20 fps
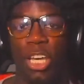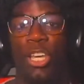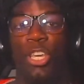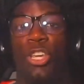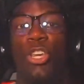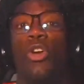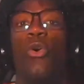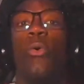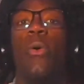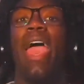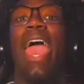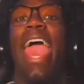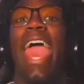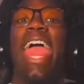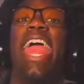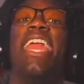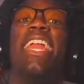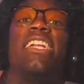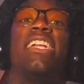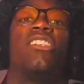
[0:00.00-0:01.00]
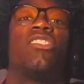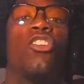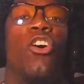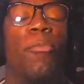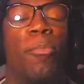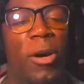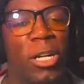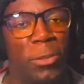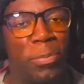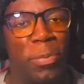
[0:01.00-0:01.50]
You hate it
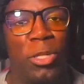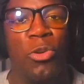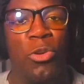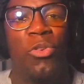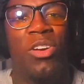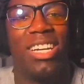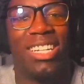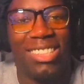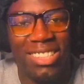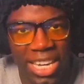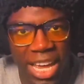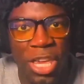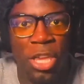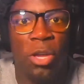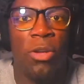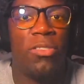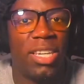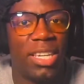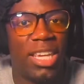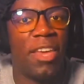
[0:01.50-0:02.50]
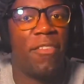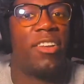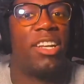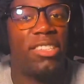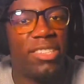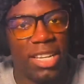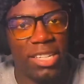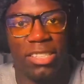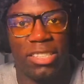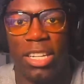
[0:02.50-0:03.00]
so much, but you continue to give it
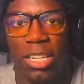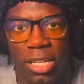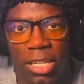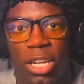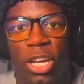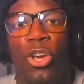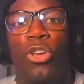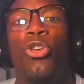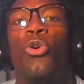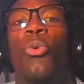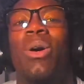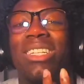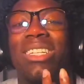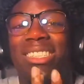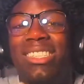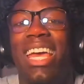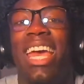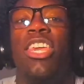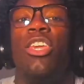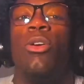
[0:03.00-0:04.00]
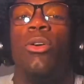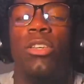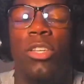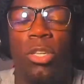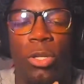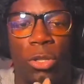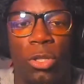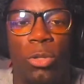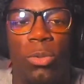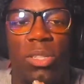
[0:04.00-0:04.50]
attention. You
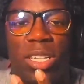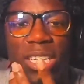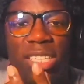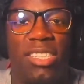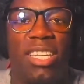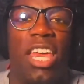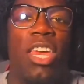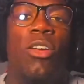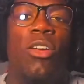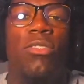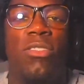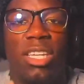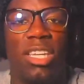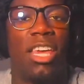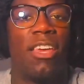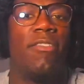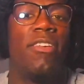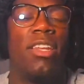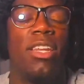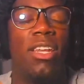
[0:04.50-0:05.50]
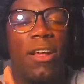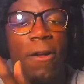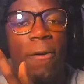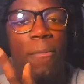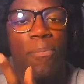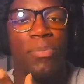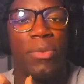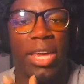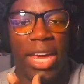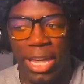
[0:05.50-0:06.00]
continue to give it
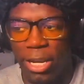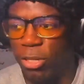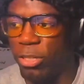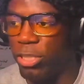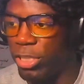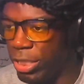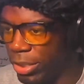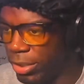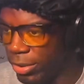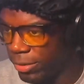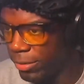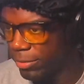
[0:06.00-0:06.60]
energy.